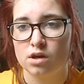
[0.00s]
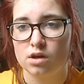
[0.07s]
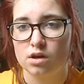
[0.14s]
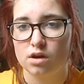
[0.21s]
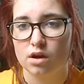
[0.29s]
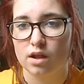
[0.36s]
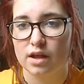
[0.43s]

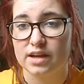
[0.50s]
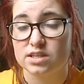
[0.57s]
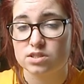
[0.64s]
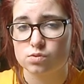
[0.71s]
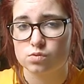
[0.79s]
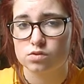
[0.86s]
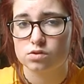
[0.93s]
class,
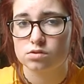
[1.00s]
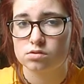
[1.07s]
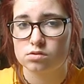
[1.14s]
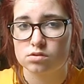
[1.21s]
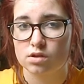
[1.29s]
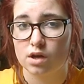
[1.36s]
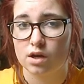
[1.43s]
or
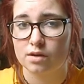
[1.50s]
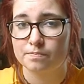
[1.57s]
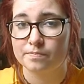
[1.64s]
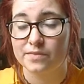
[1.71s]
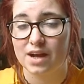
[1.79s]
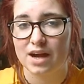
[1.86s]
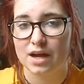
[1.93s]

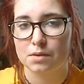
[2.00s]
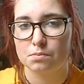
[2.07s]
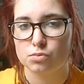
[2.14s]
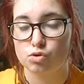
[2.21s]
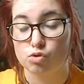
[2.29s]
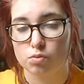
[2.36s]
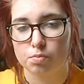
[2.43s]
I'm
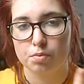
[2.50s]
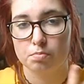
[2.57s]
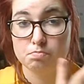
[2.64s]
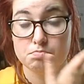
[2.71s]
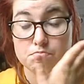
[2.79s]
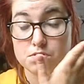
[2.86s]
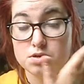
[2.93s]
group
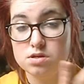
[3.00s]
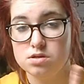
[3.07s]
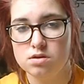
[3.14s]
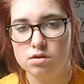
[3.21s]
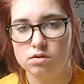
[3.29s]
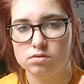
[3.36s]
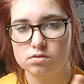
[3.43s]

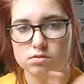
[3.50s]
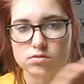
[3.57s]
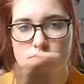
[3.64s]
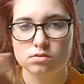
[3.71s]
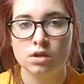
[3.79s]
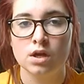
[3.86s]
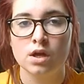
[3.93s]
B
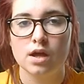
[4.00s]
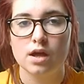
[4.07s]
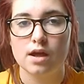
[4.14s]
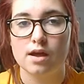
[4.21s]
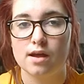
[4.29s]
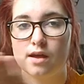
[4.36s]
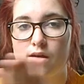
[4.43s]

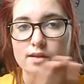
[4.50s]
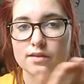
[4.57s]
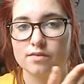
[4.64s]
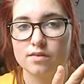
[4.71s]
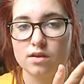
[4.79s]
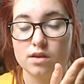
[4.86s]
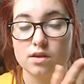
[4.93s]
and
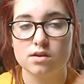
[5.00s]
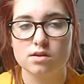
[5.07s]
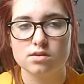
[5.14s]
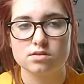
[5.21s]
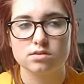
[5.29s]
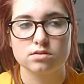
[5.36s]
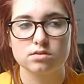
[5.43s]
he
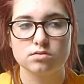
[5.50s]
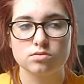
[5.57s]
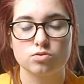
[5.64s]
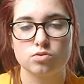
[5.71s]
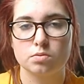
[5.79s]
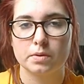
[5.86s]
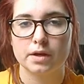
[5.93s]
is in
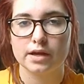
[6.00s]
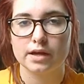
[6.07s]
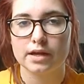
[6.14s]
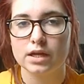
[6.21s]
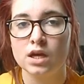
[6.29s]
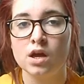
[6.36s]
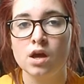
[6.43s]
group
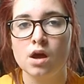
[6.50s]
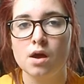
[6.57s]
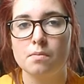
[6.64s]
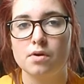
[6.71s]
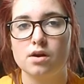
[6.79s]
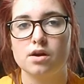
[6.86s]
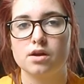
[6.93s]
A,
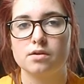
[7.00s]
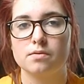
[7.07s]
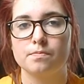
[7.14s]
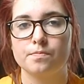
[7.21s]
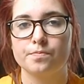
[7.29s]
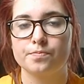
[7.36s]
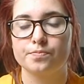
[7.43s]
but
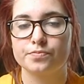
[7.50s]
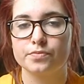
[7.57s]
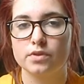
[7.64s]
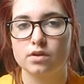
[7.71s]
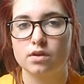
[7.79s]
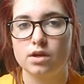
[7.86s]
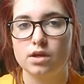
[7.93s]

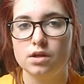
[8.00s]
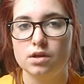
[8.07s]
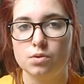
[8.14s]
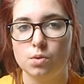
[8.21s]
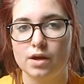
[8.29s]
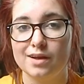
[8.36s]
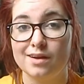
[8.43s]
either
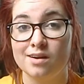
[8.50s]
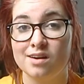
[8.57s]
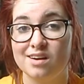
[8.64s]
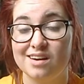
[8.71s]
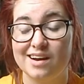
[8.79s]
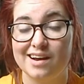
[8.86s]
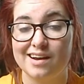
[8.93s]
way
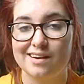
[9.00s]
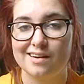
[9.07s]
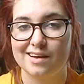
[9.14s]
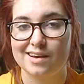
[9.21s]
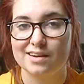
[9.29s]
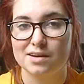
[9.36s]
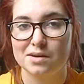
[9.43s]
I
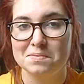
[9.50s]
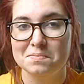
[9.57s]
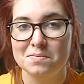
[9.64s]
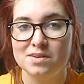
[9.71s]
like him.